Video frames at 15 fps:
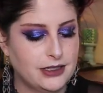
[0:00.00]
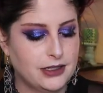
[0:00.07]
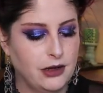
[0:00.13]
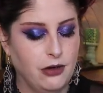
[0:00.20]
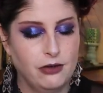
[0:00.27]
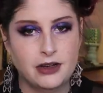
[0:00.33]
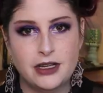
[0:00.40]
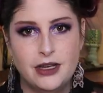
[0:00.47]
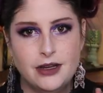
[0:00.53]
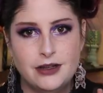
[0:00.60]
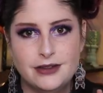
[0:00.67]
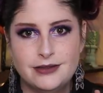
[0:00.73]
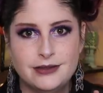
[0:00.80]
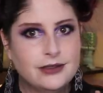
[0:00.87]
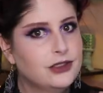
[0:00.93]
so
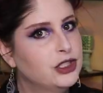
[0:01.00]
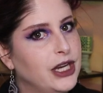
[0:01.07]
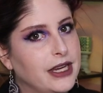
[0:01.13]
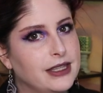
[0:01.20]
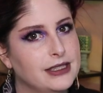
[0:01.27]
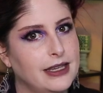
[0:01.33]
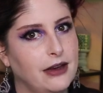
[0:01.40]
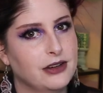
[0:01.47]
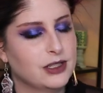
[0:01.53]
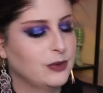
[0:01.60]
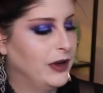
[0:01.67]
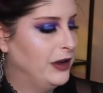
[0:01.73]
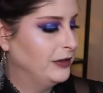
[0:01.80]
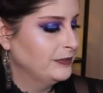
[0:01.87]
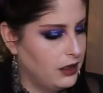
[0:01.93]
check this out as
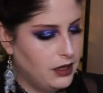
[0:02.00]
well.